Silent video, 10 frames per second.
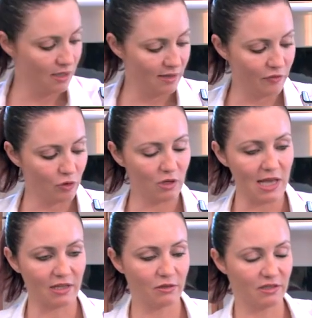If you're
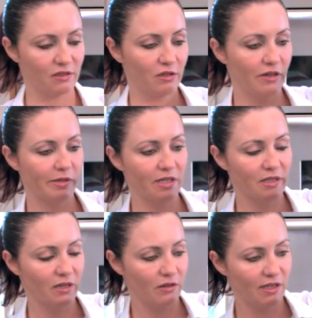lactose
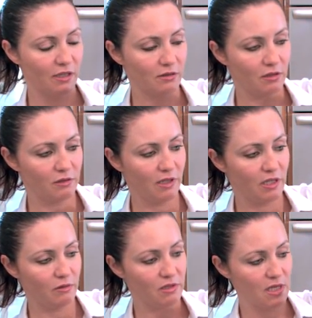intolerant, you can totally
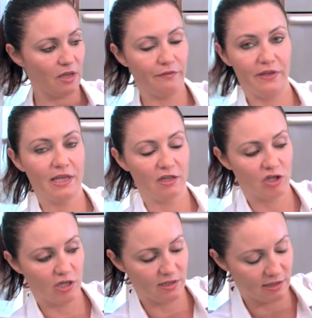use a vegan
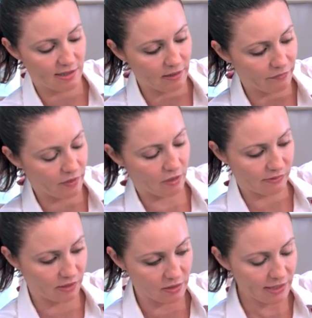cheese instead of
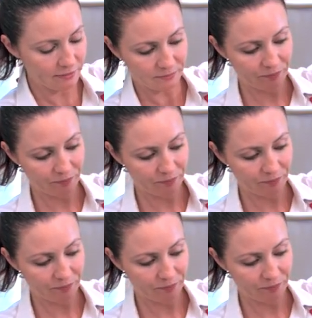ricotta.